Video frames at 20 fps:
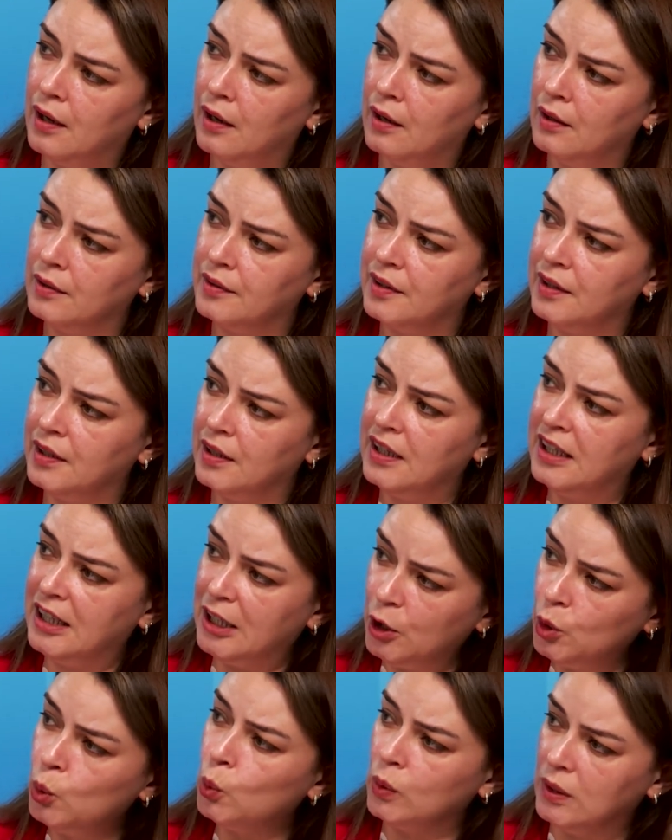uh, the
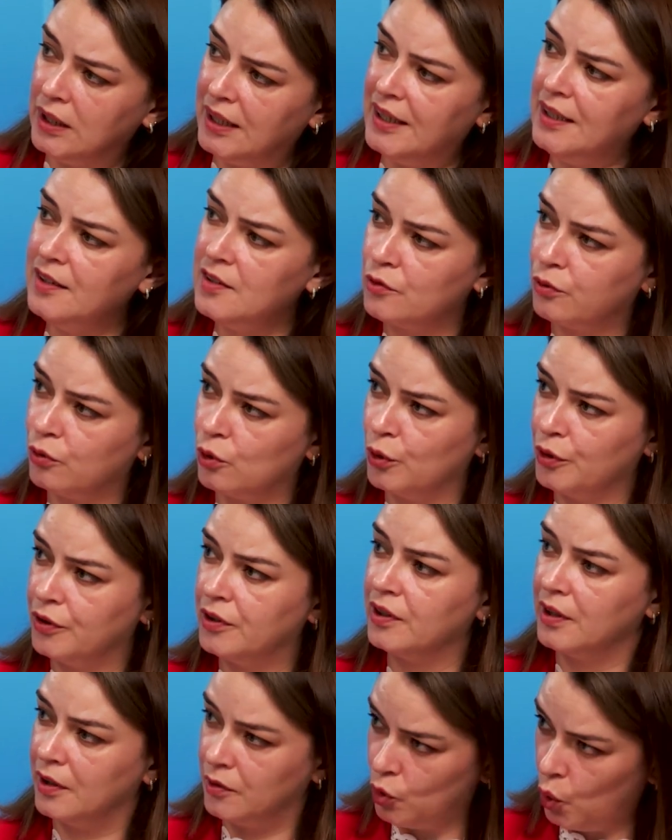EU lead
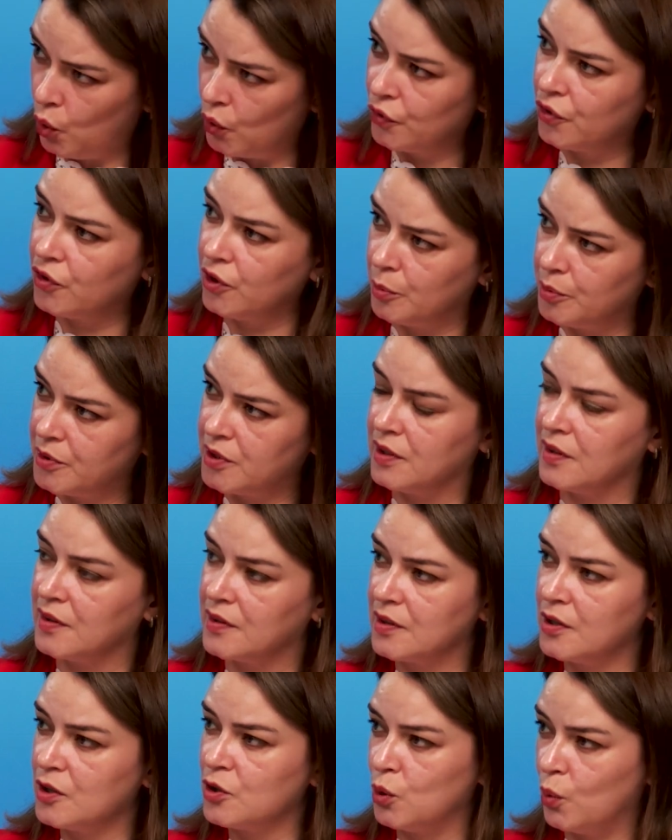for the, those
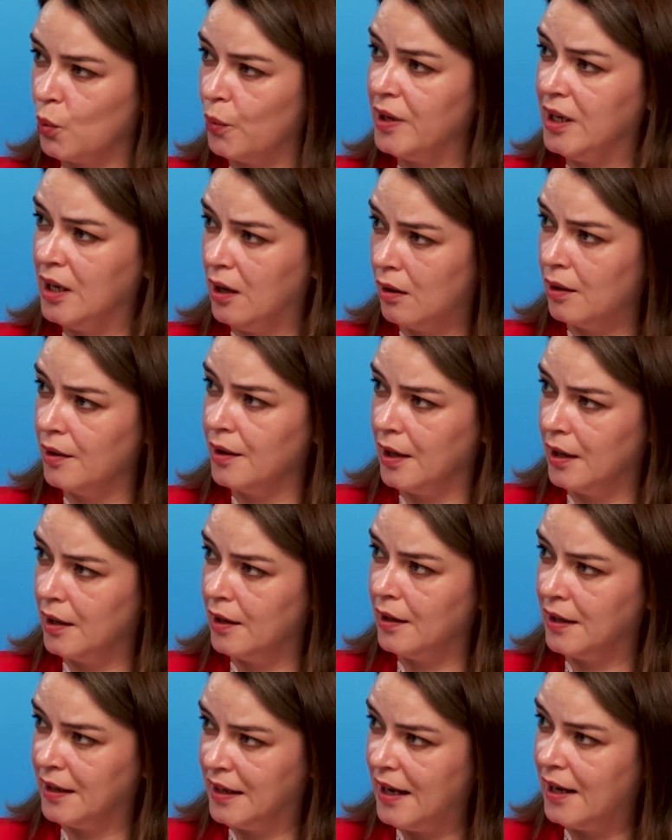substances. So we are
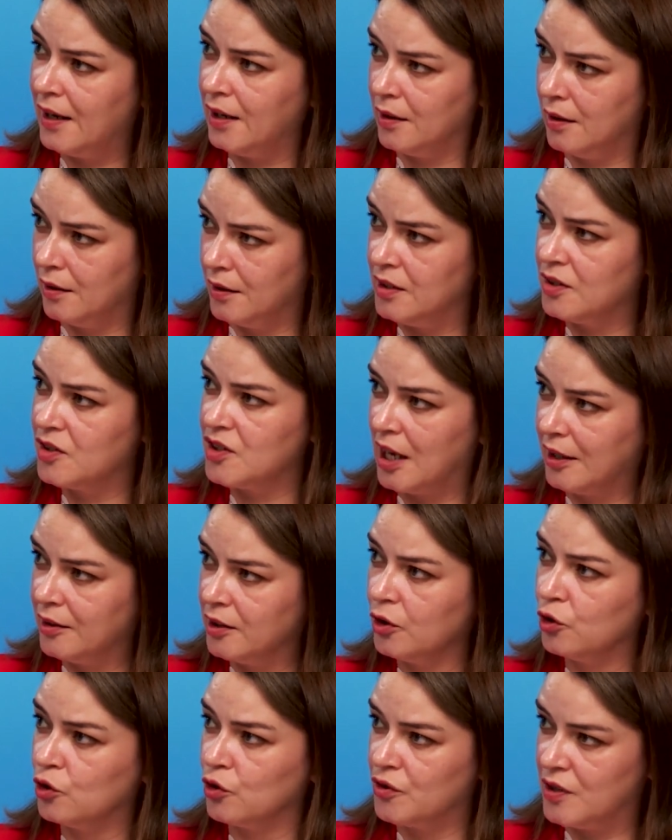uh, again uh,
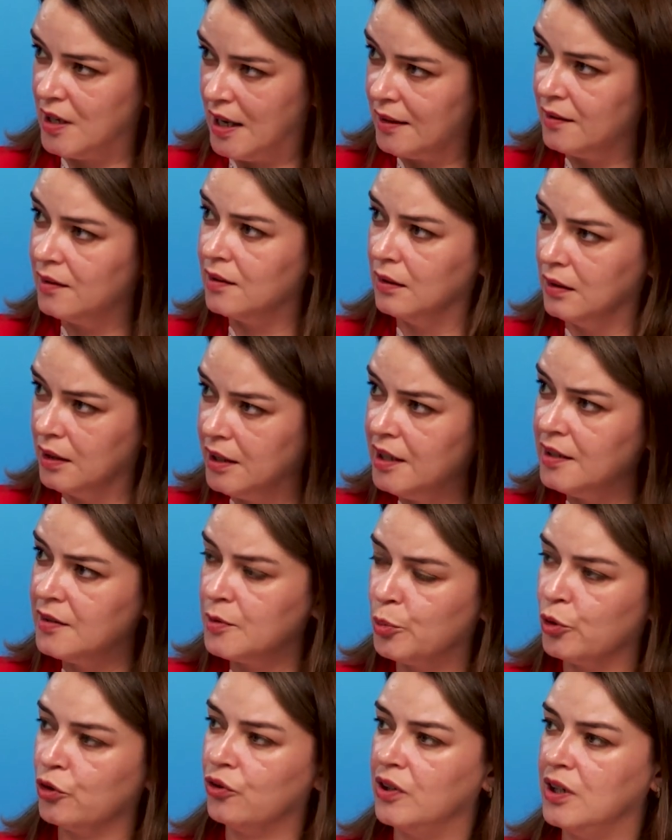intending to take the
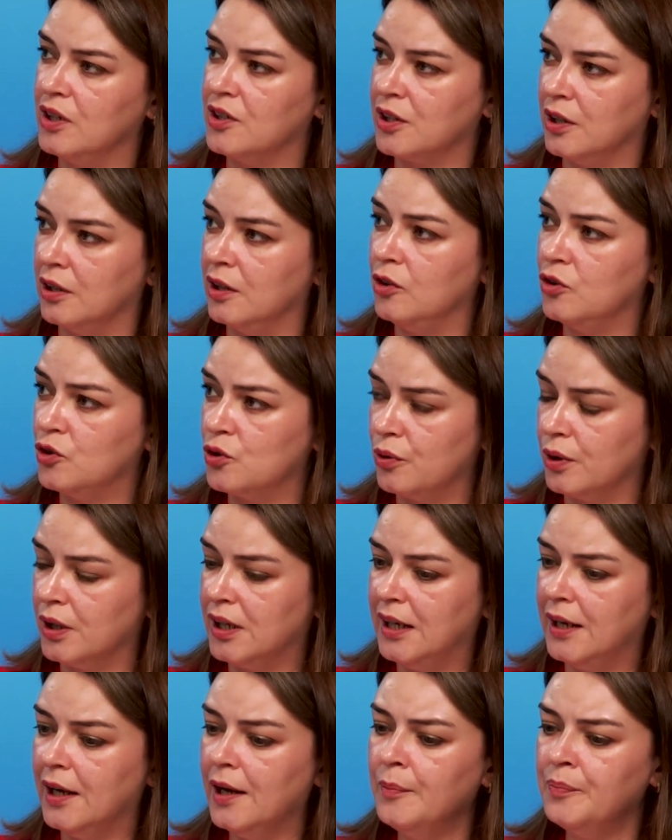lead position in
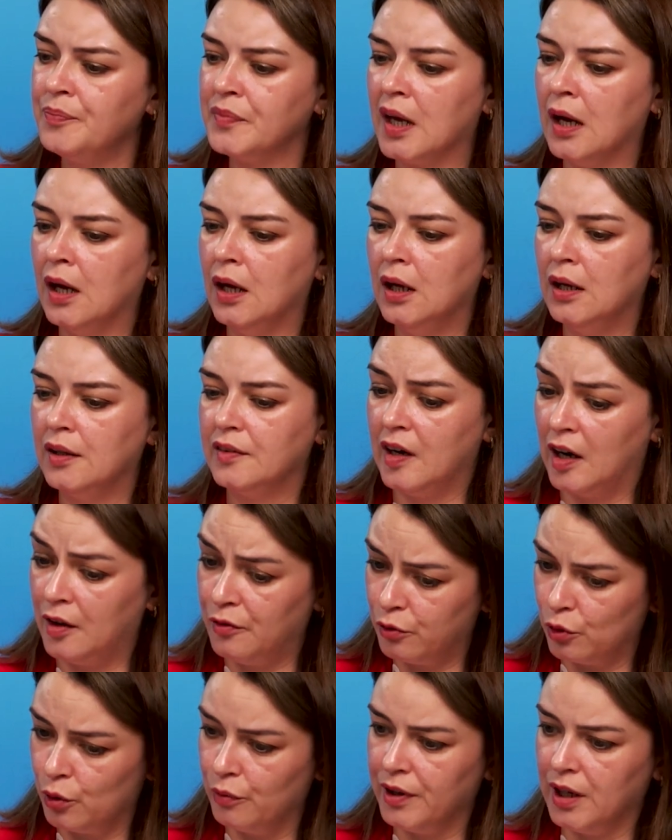Turkey.
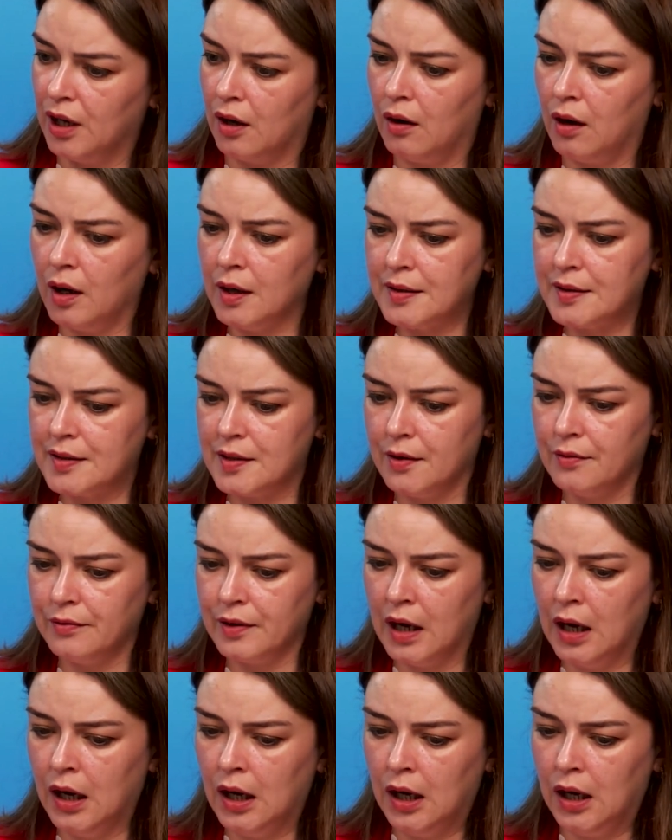Therefore, we are
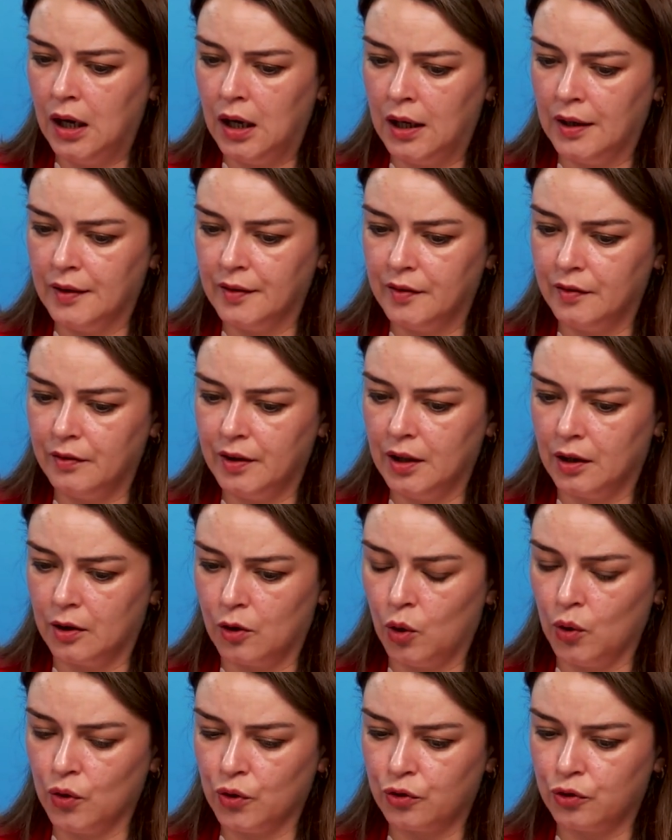active and we
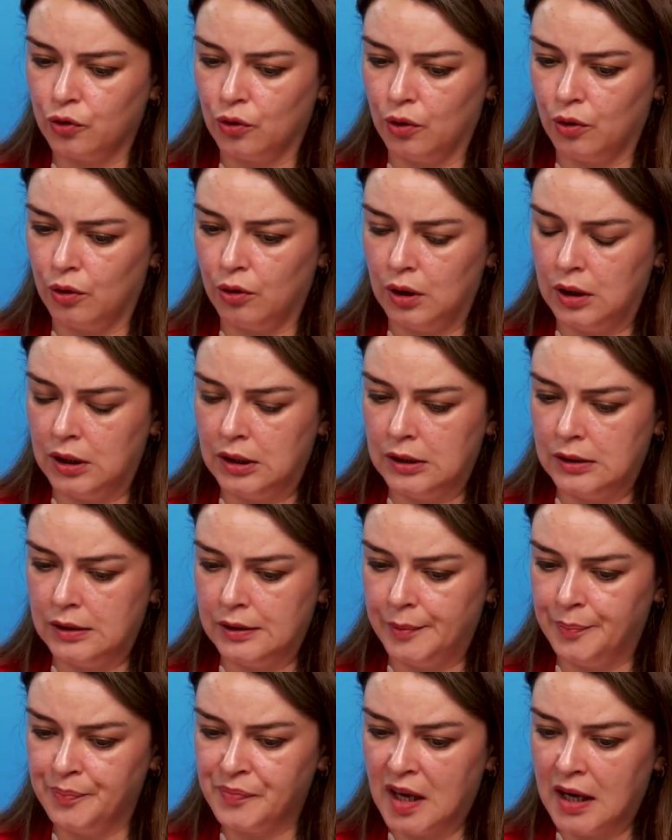are also
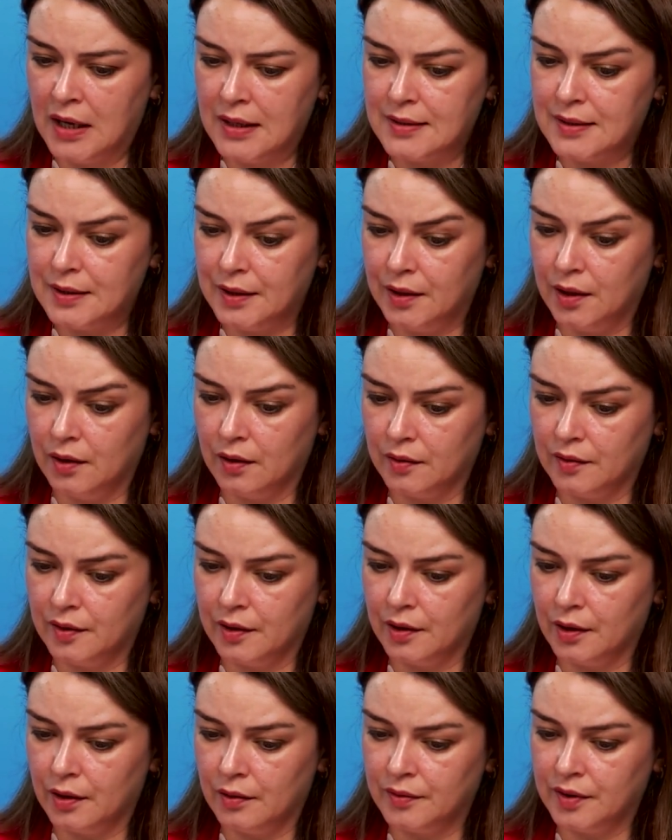uh, seeing
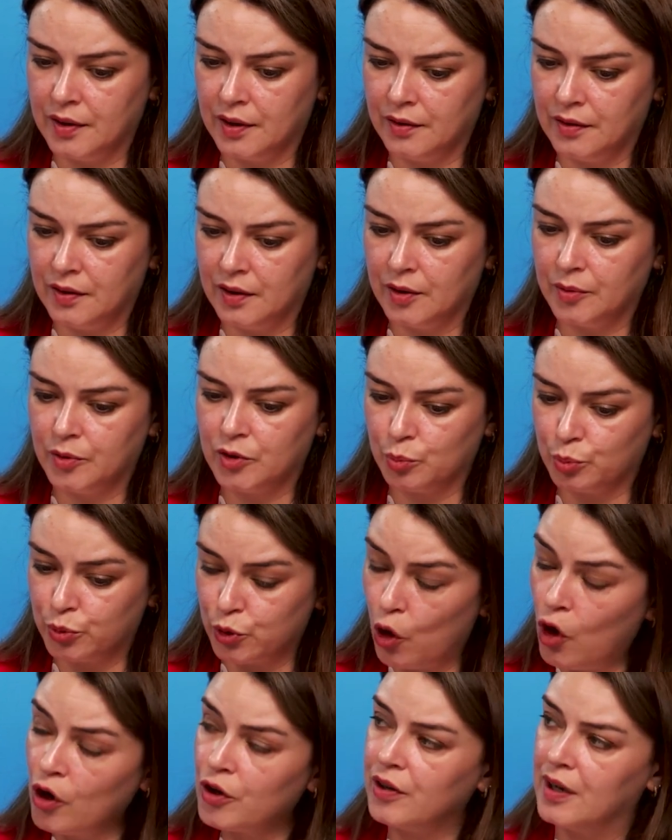the, the, the, the,
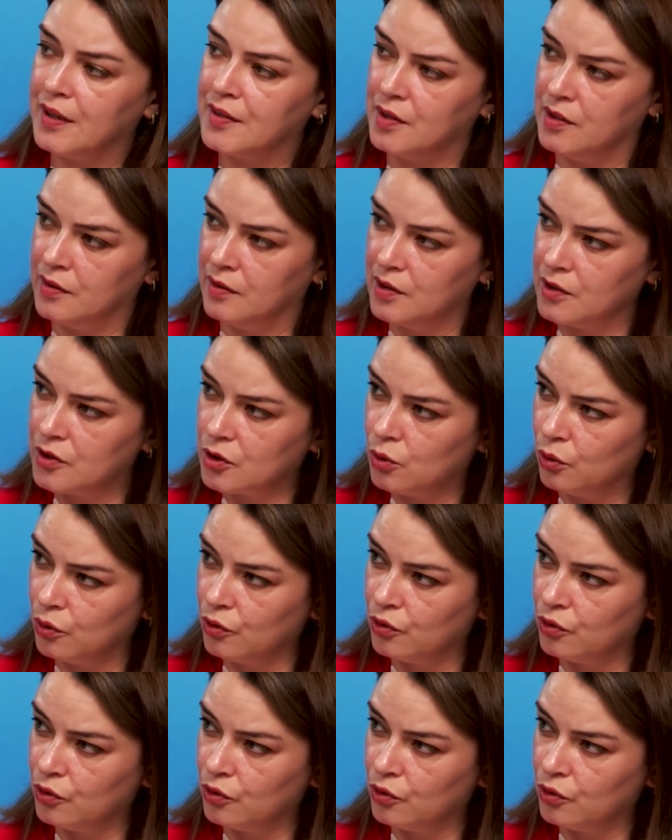progress in this